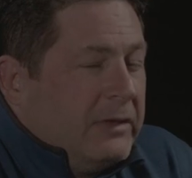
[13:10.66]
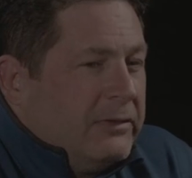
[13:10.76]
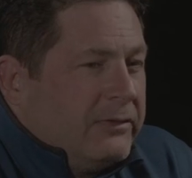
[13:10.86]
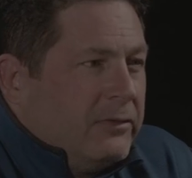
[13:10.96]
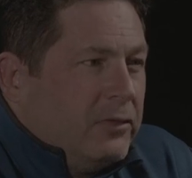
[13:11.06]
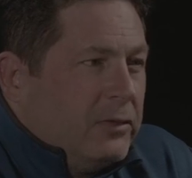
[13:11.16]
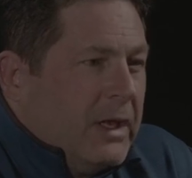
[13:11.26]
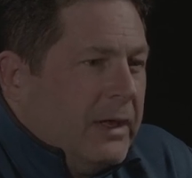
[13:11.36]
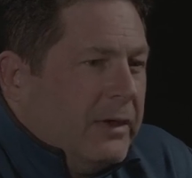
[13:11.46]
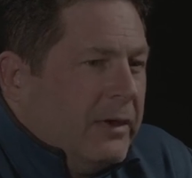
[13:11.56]
used to listen to
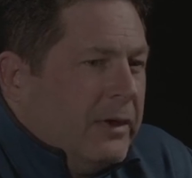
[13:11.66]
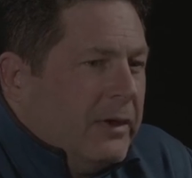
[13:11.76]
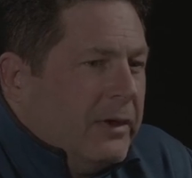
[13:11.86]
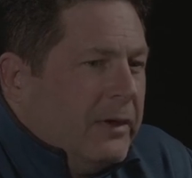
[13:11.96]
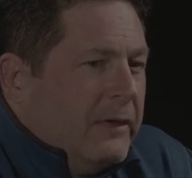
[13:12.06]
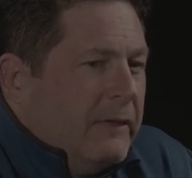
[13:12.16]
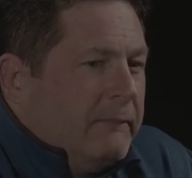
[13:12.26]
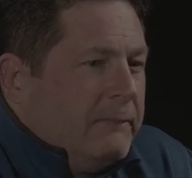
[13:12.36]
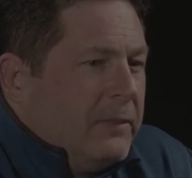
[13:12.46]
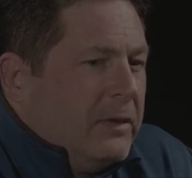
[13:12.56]
a lot of
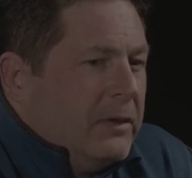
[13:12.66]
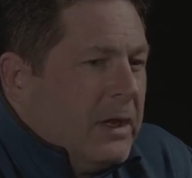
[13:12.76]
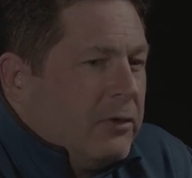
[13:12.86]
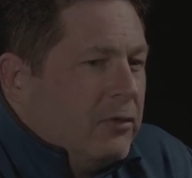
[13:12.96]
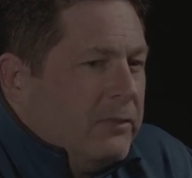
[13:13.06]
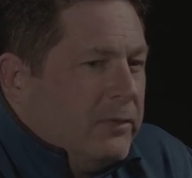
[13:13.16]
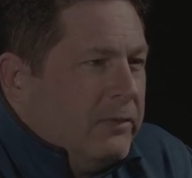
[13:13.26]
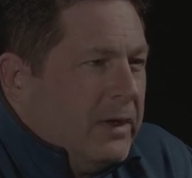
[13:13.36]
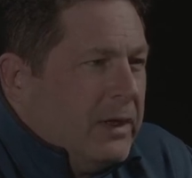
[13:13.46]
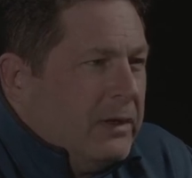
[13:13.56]
uh, a lot of
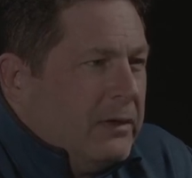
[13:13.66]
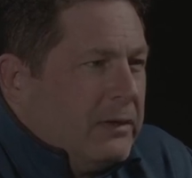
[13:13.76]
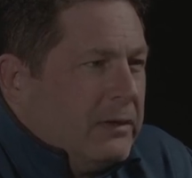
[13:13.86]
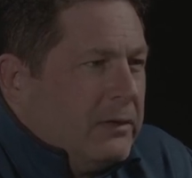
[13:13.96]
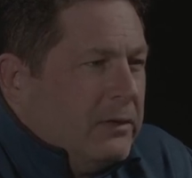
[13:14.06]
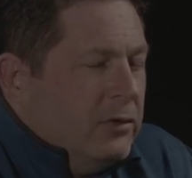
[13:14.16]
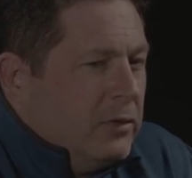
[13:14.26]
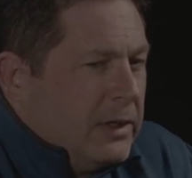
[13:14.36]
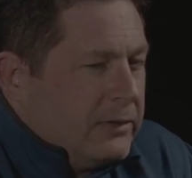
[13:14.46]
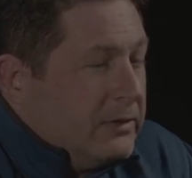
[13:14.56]
Grateful Dead. Mm-hmm.
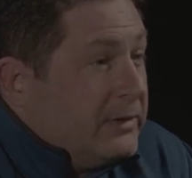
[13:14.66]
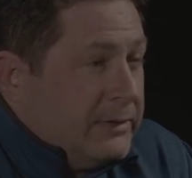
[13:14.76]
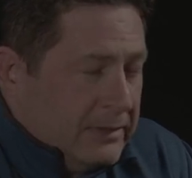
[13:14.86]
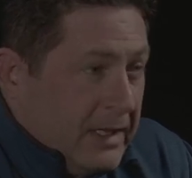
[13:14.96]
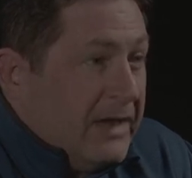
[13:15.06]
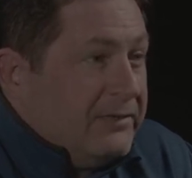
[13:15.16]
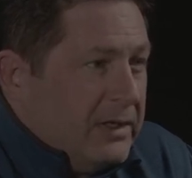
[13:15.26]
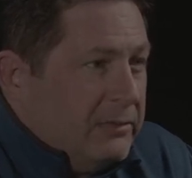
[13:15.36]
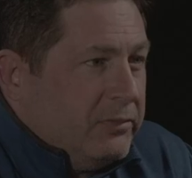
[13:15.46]
You know, like the the live